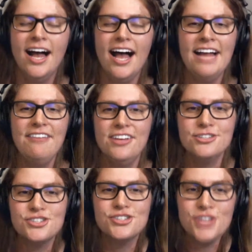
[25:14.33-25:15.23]
I
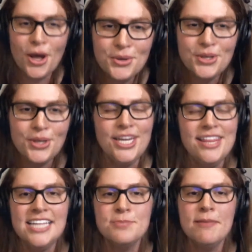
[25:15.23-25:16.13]
felt so good. And
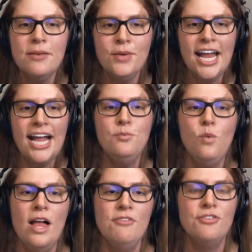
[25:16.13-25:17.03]
that's what I
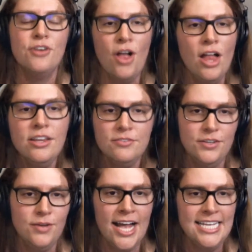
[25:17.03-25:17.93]
want for all of
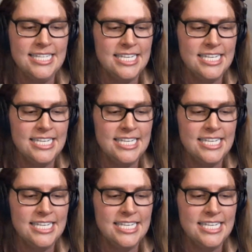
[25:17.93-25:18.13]
you guys,